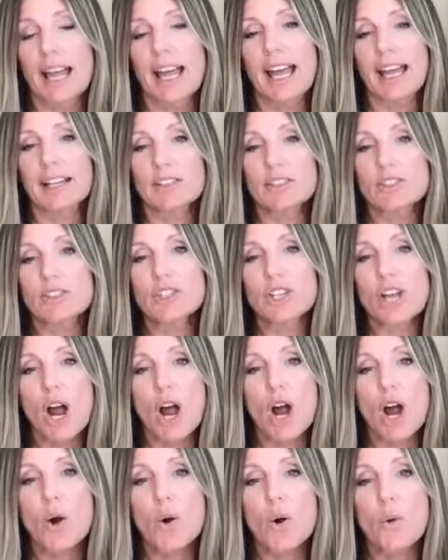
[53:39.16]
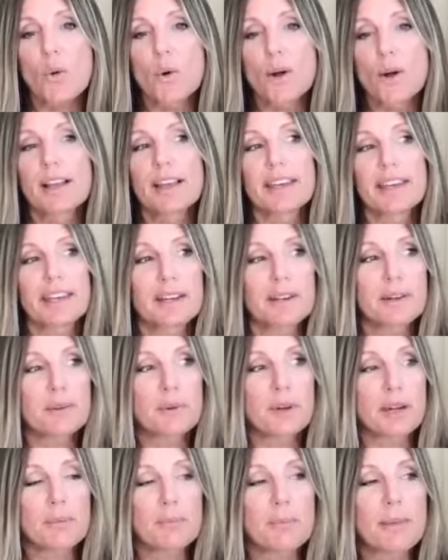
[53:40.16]
And so
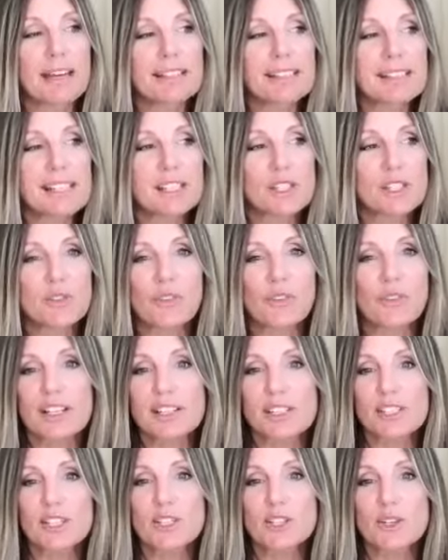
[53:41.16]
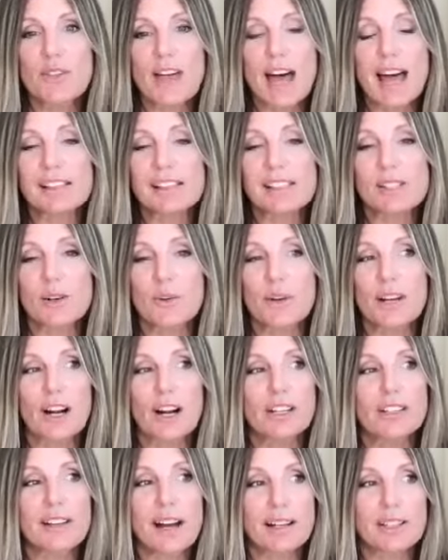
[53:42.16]
it made sense for us to do that. So in
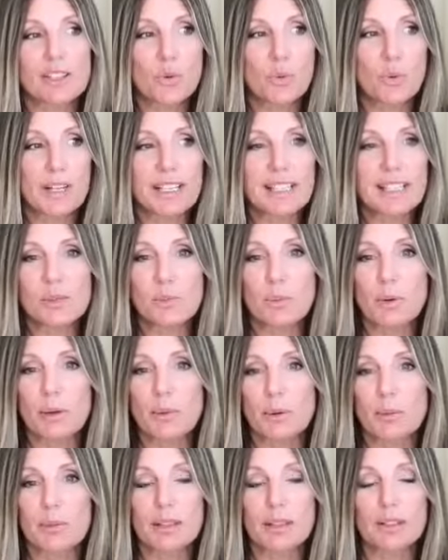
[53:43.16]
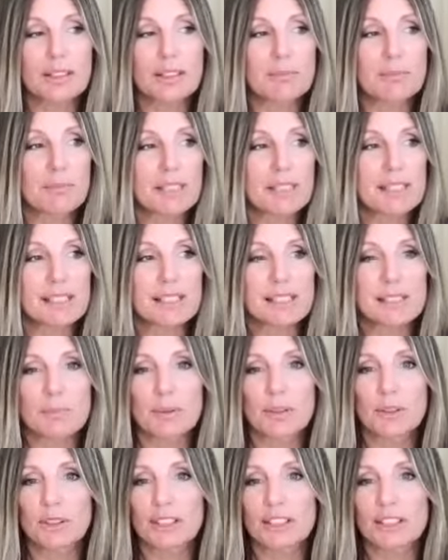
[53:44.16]
our young 20s, we were building business,
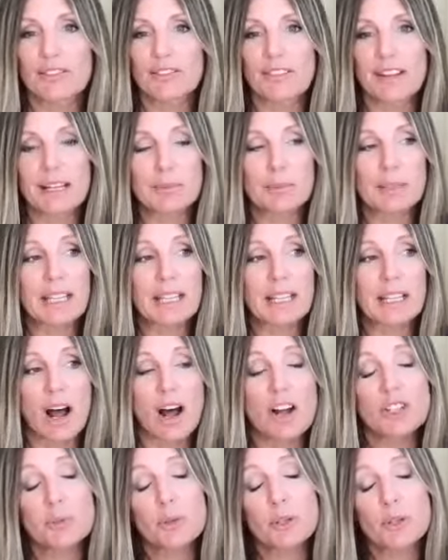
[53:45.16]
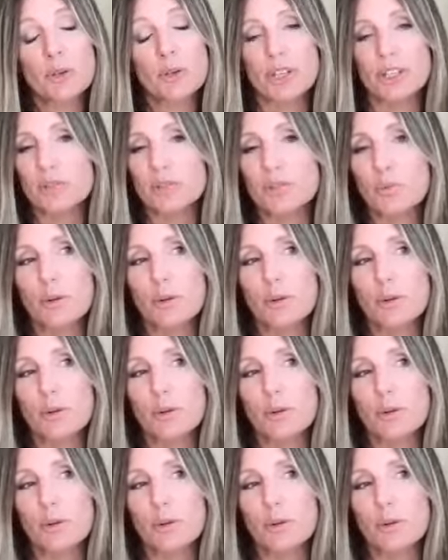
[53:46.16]
building family, and entrepreneurs.